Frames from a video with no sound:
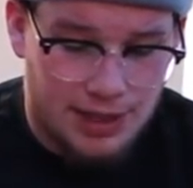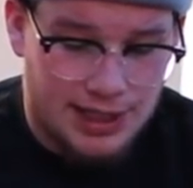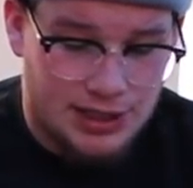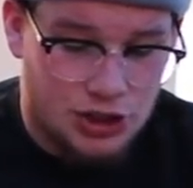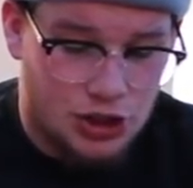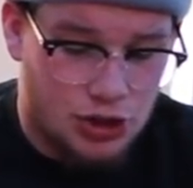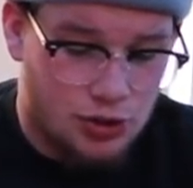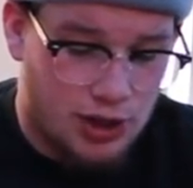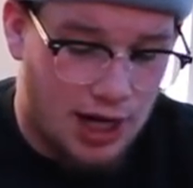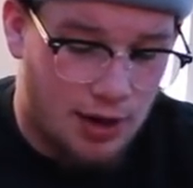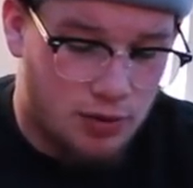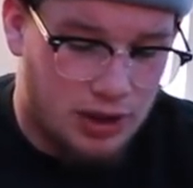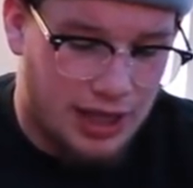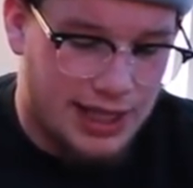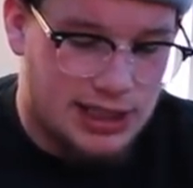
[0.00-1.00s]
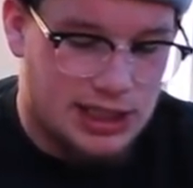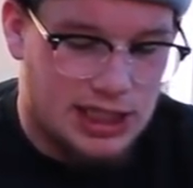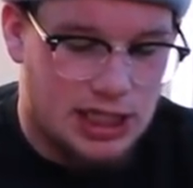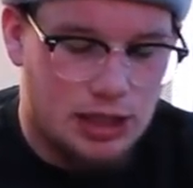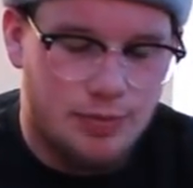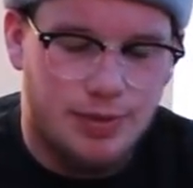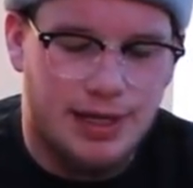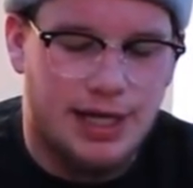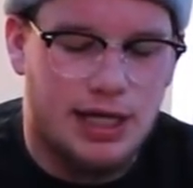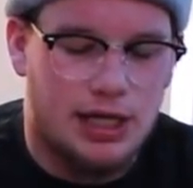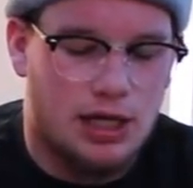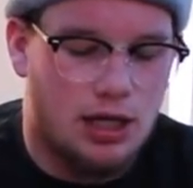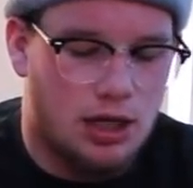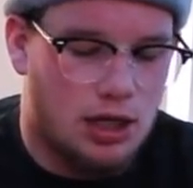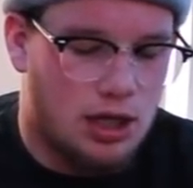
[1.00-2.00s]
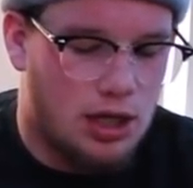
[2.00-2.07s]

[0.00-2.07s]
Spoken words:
It's a shoe that I would like to keep in,